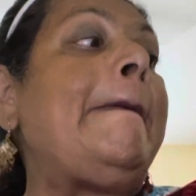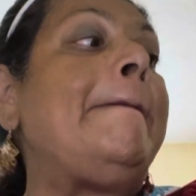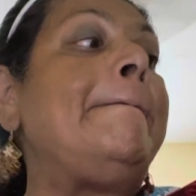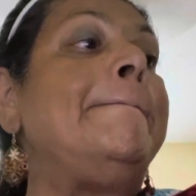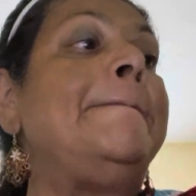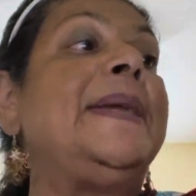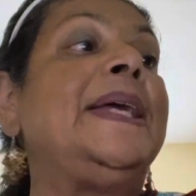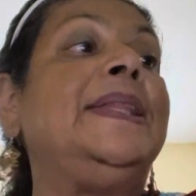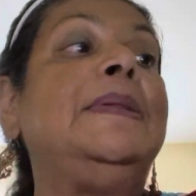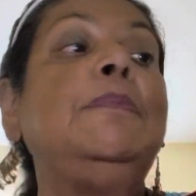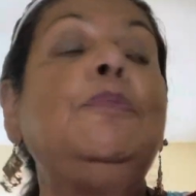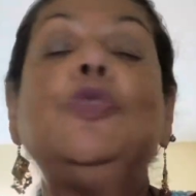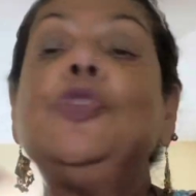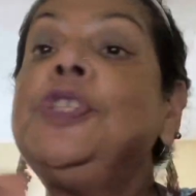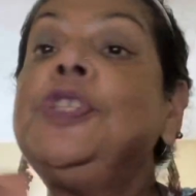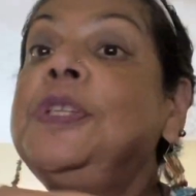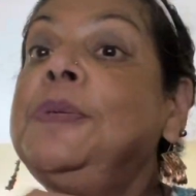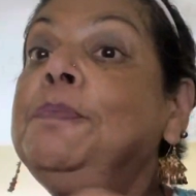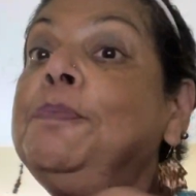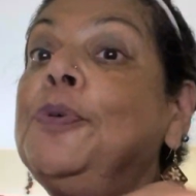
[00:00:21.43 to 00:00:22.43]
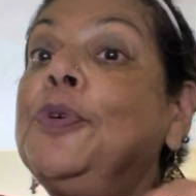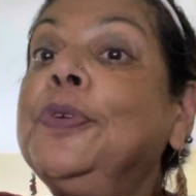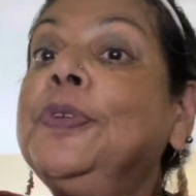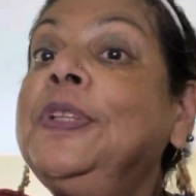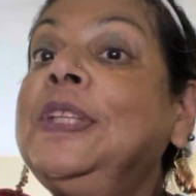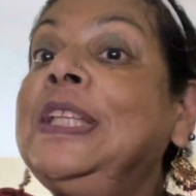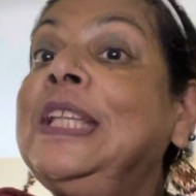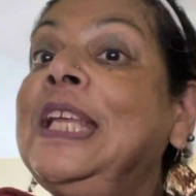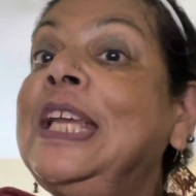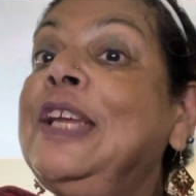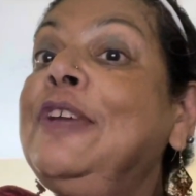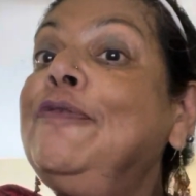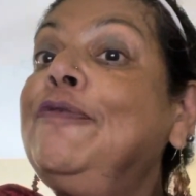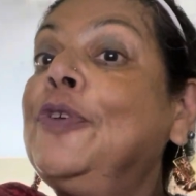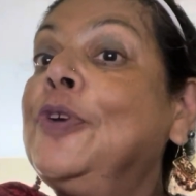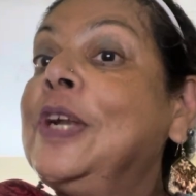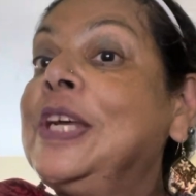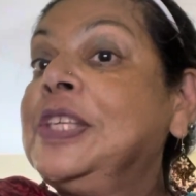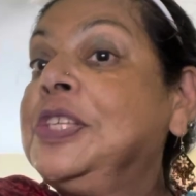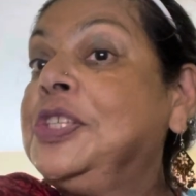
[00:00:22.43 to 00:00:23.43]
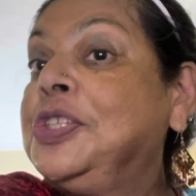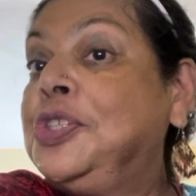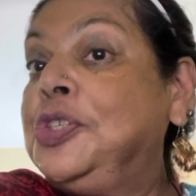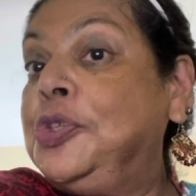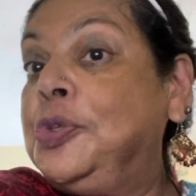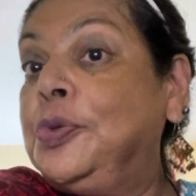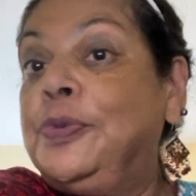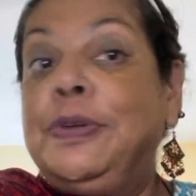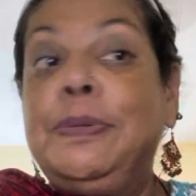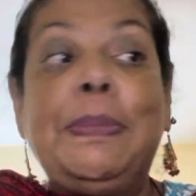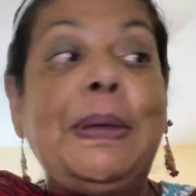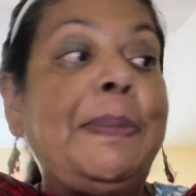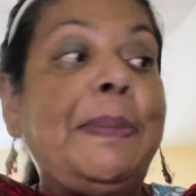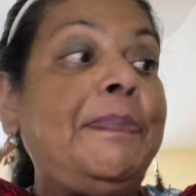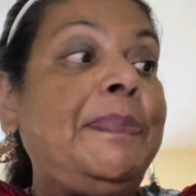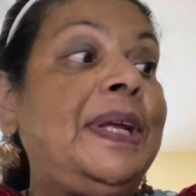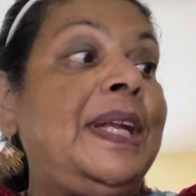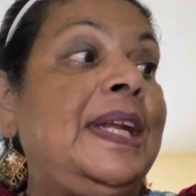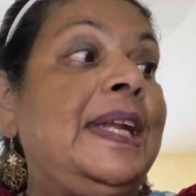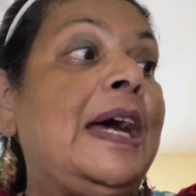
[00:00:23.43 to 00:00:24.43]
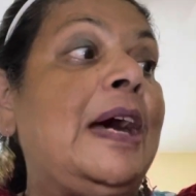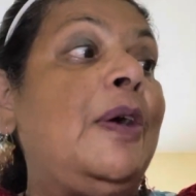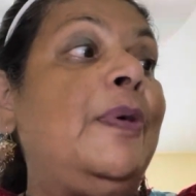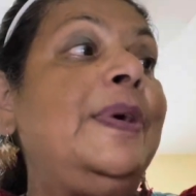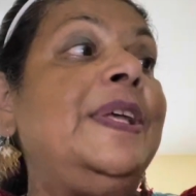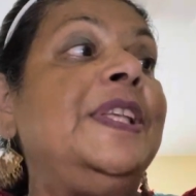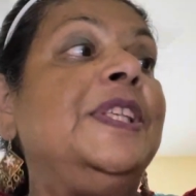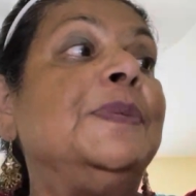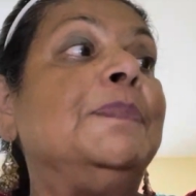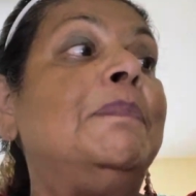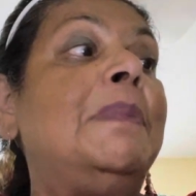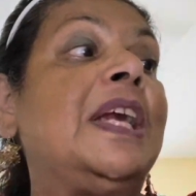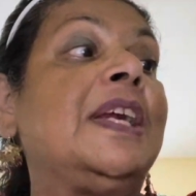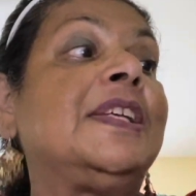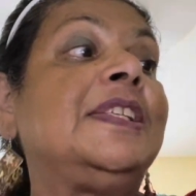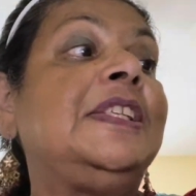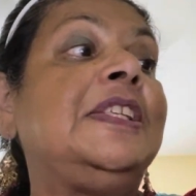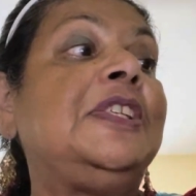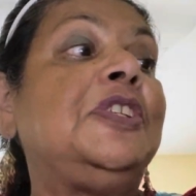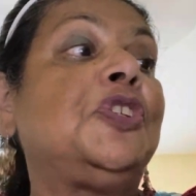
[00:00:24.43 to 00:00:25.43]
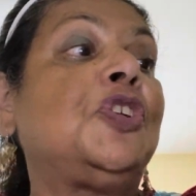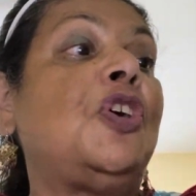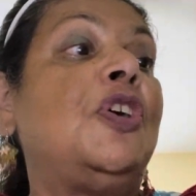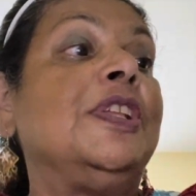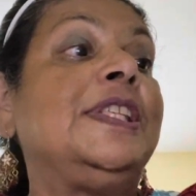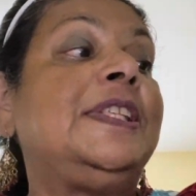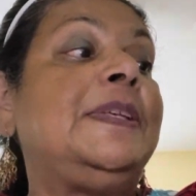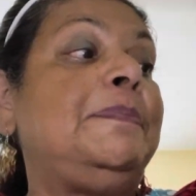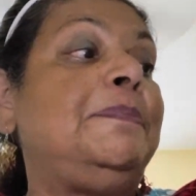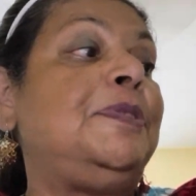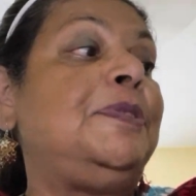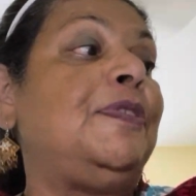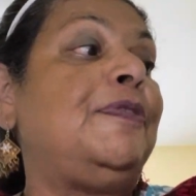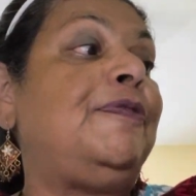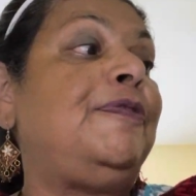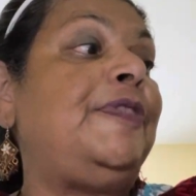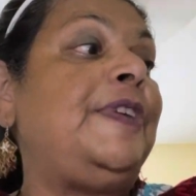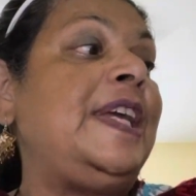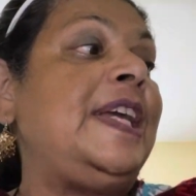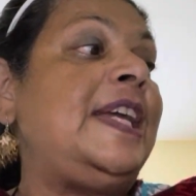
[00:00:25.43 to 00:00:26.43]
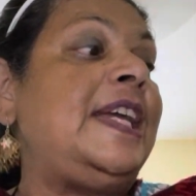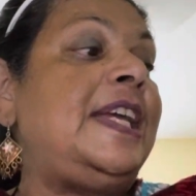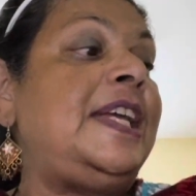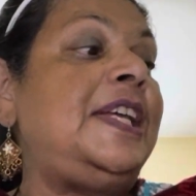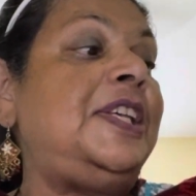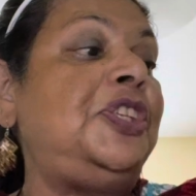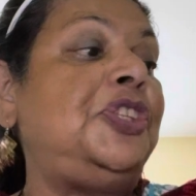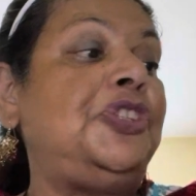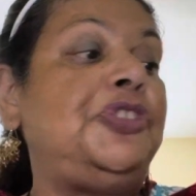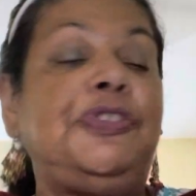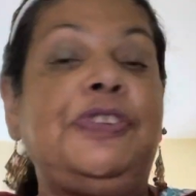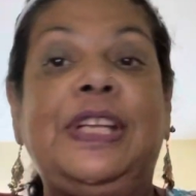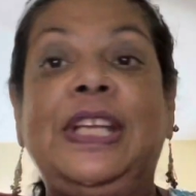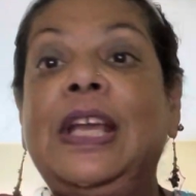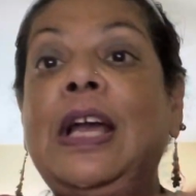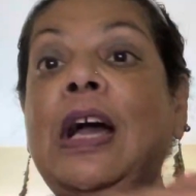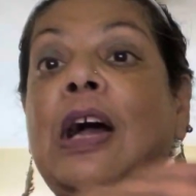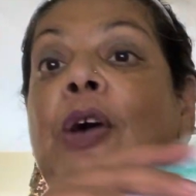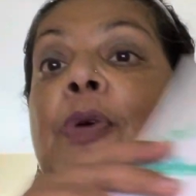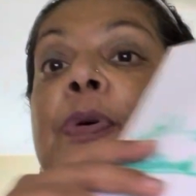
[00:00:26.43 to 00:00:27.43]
But the most important thing for us to remember now is Marx's concept of history, how